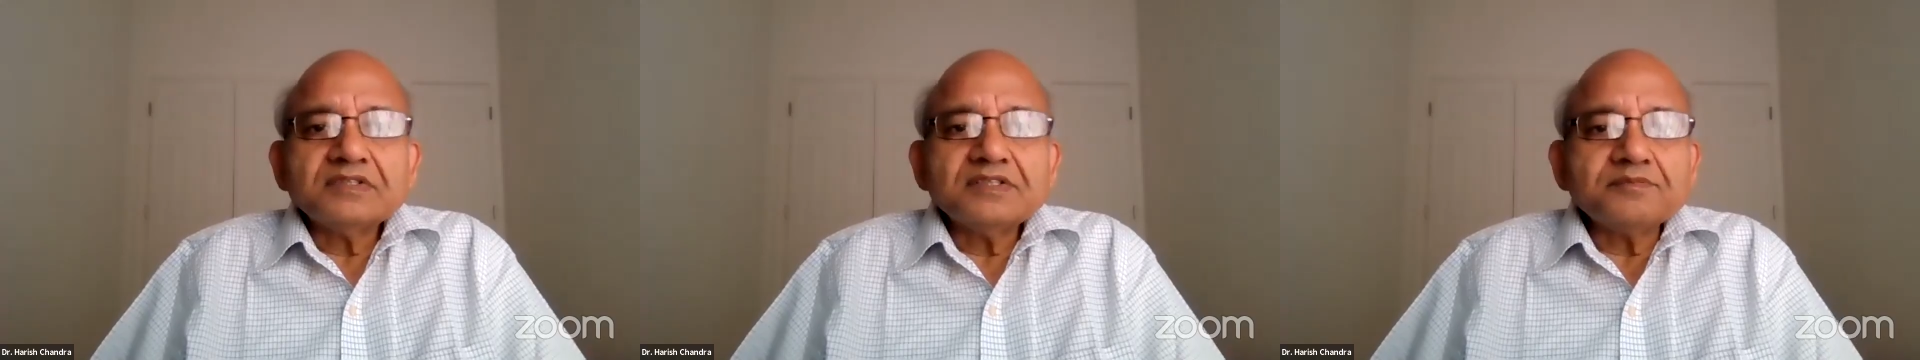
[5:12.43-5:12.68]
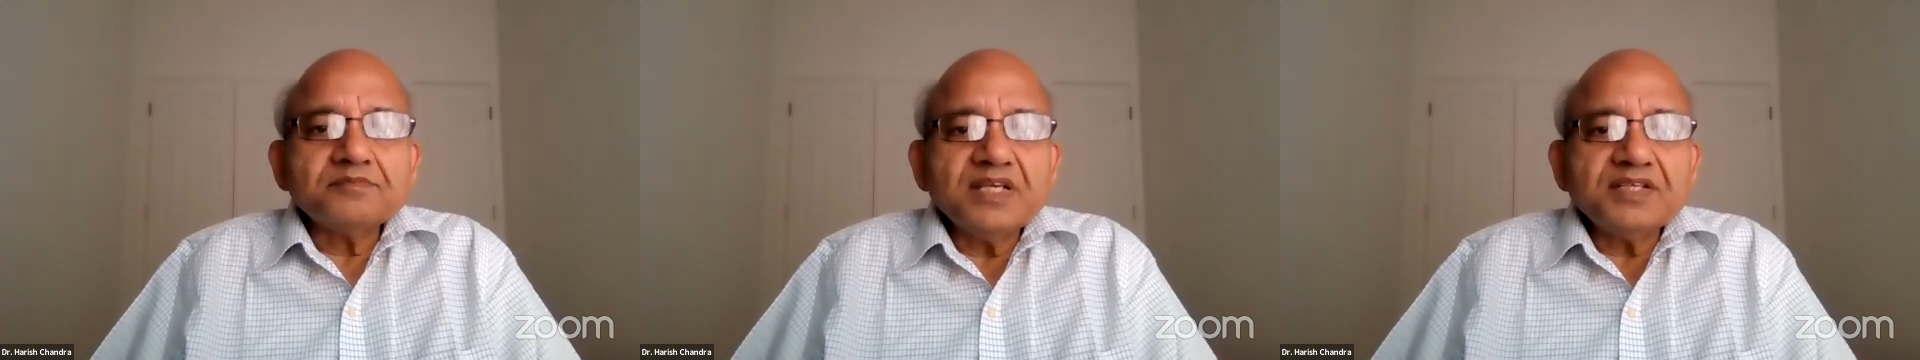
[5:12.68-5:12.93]

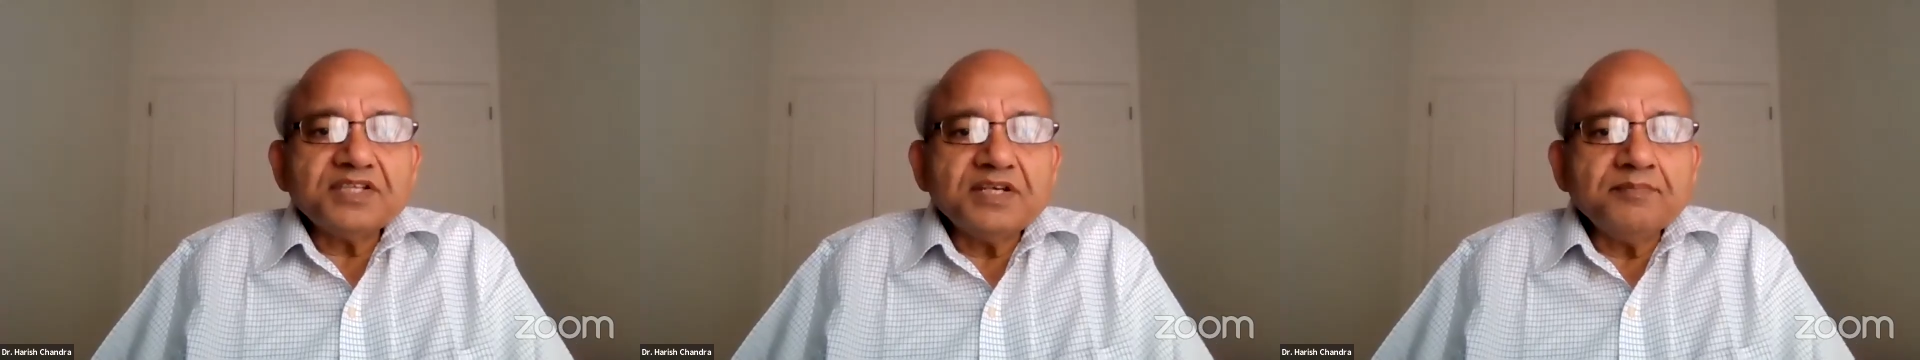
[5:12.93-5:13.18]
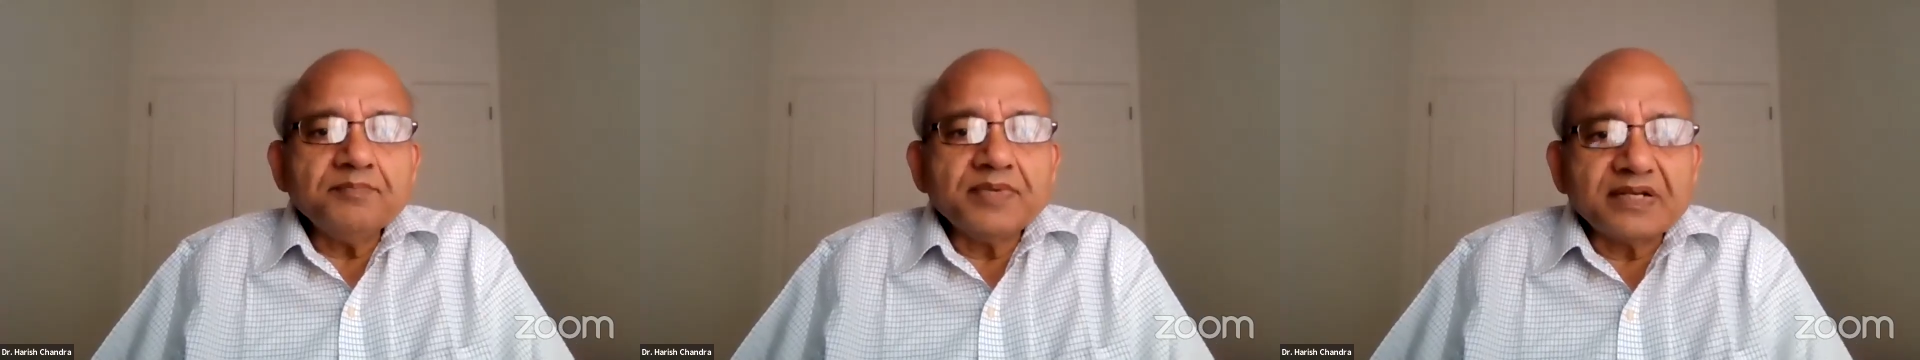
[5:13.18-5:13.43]
It may
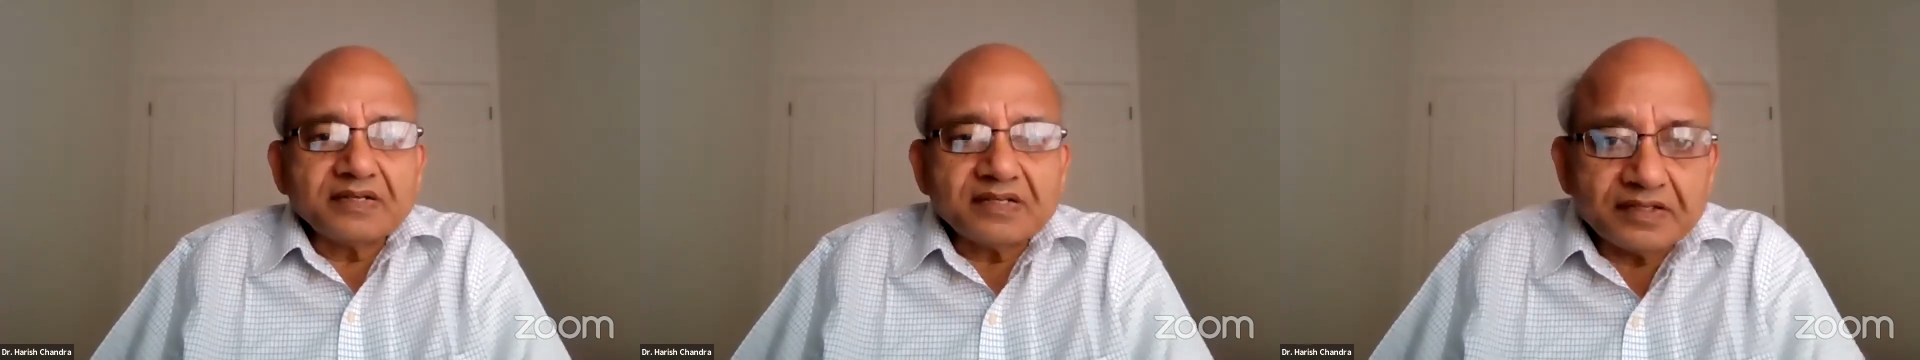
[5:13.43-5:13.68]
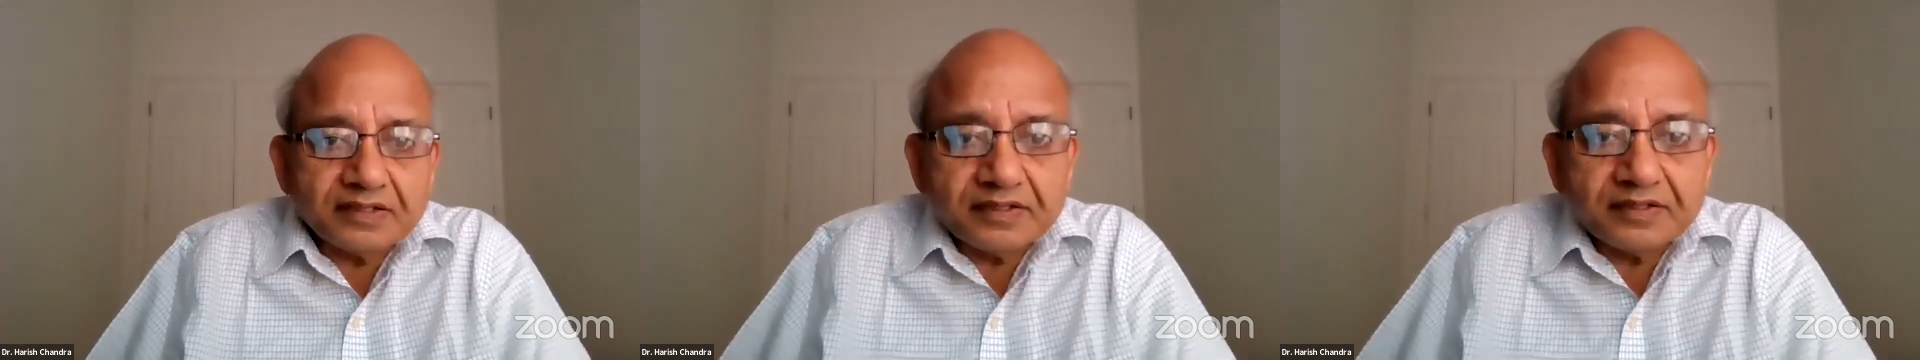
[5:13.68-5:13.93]
seem a
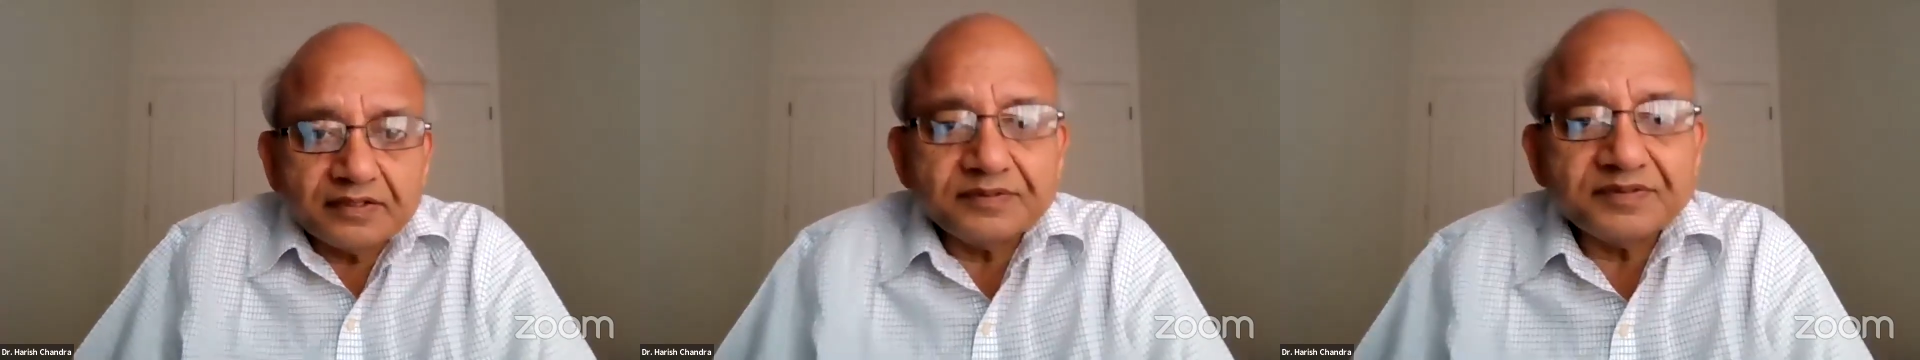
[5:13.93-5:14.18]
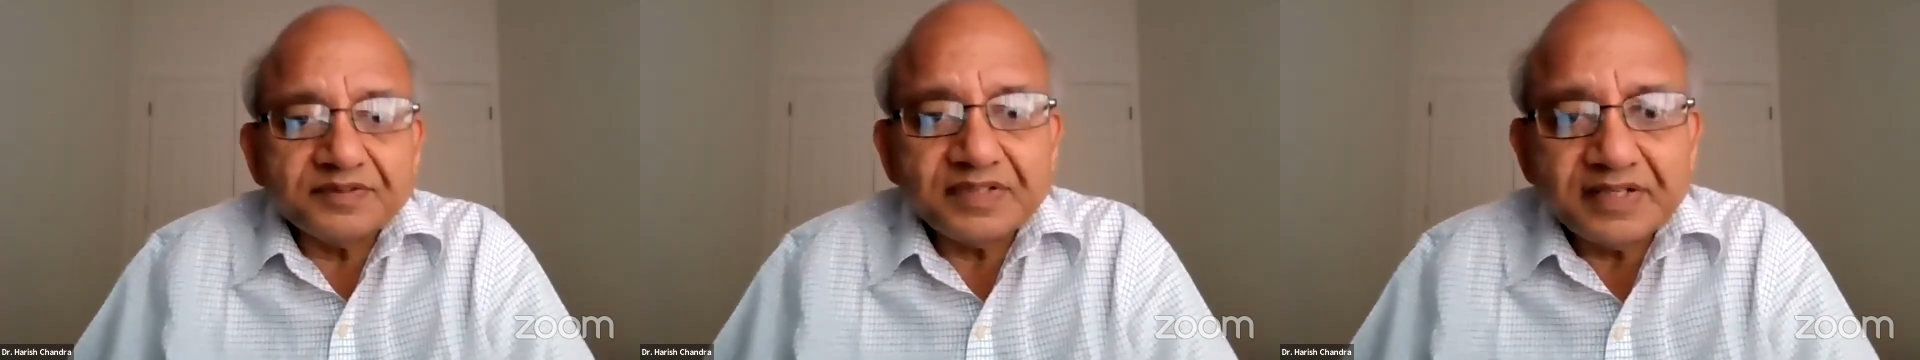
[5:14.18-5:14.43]

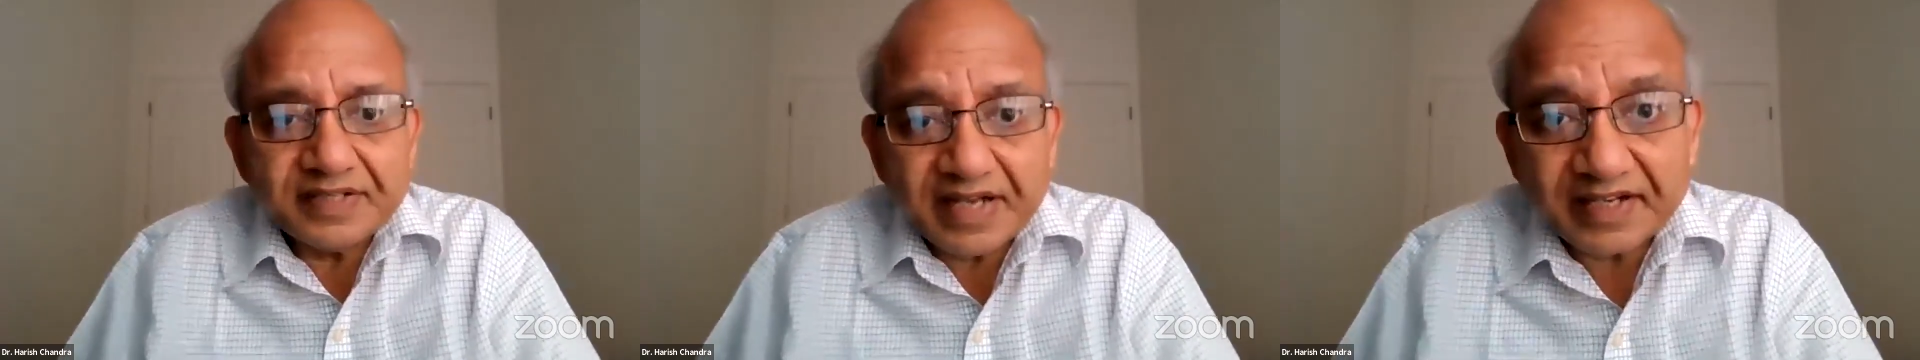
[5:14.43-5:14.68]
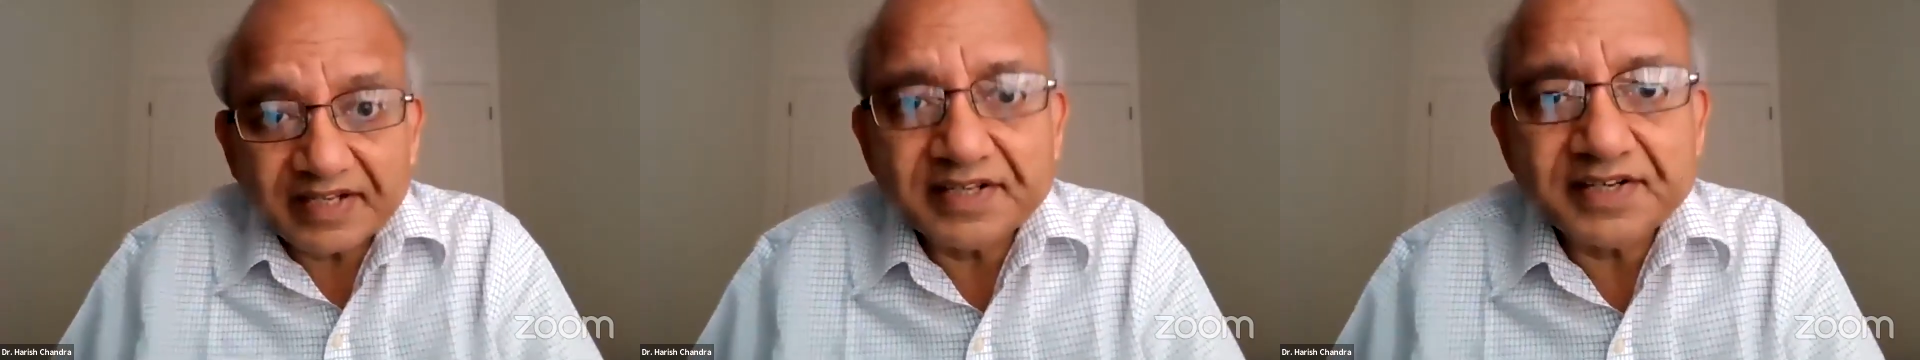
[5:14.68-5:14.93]
bit
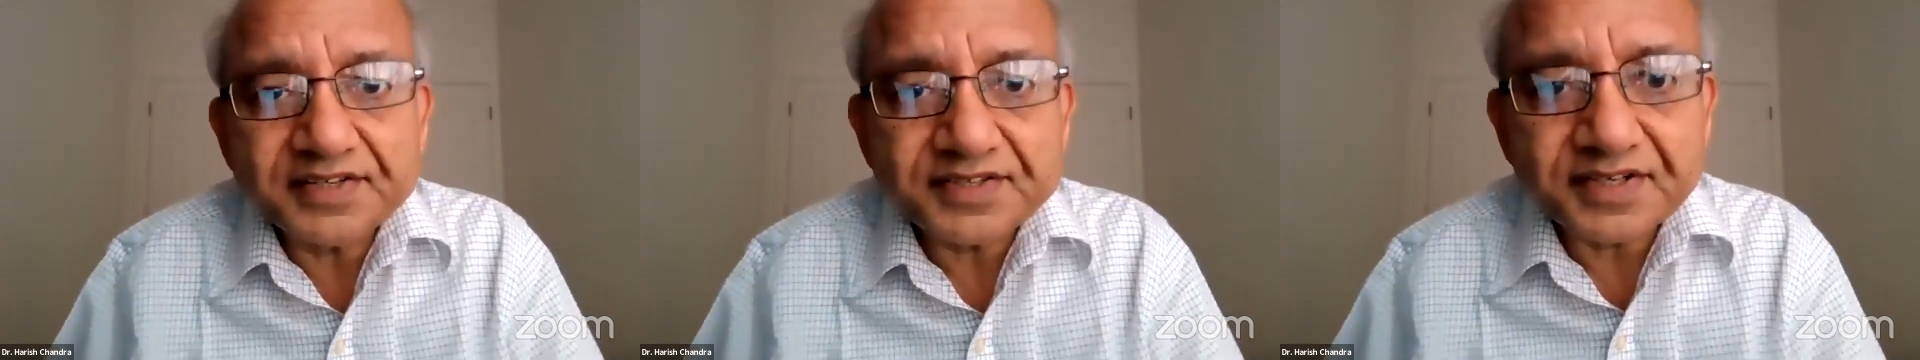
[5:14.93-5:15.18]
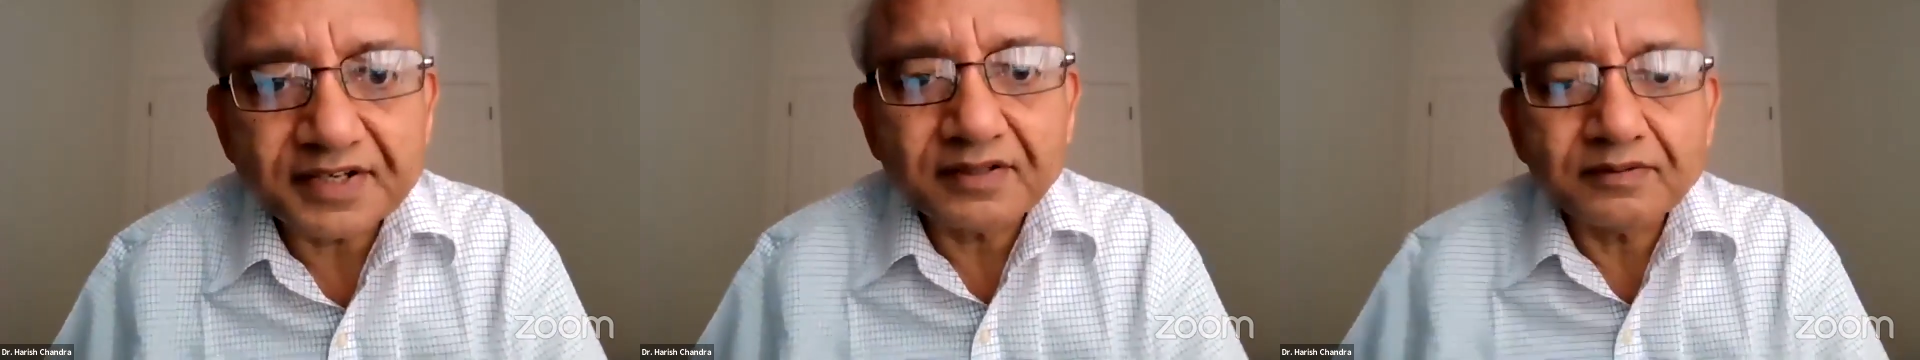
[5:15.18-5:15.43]

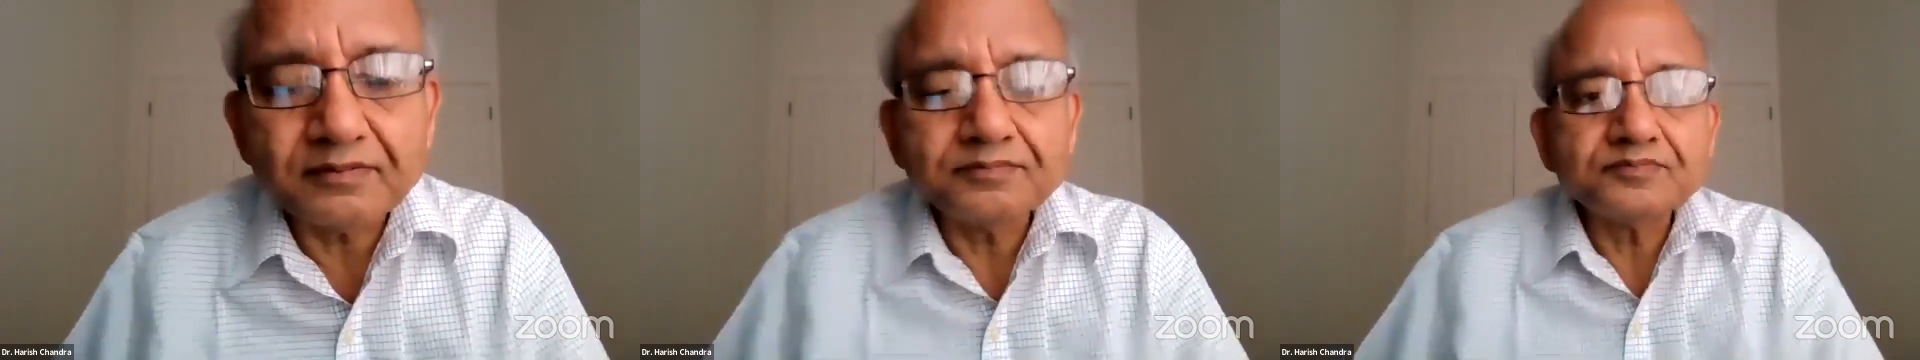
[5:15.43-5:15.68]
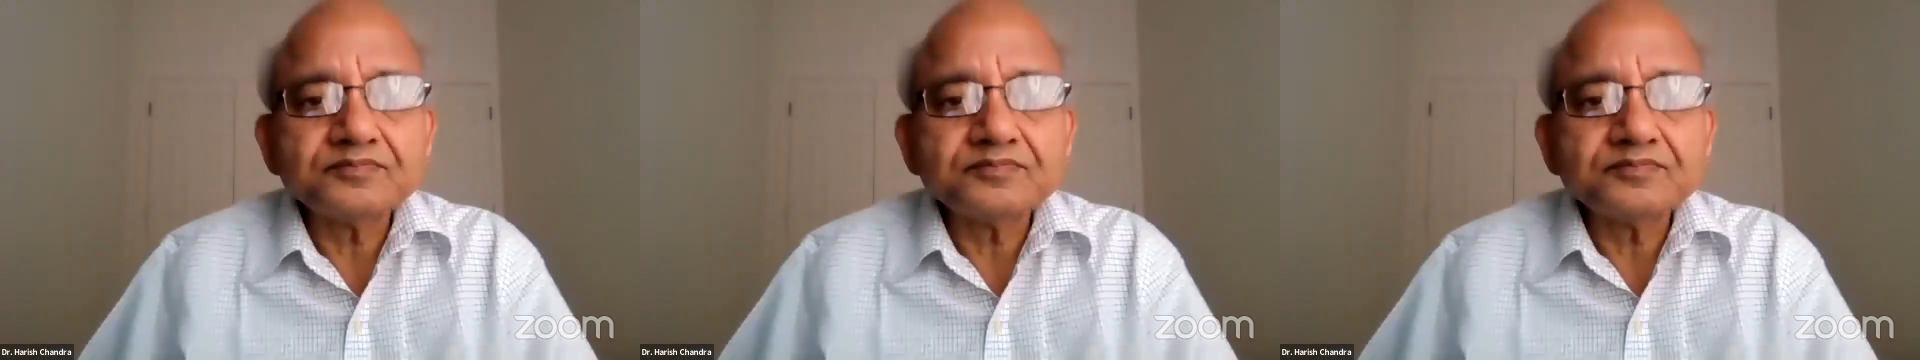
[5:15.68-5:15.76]
digression,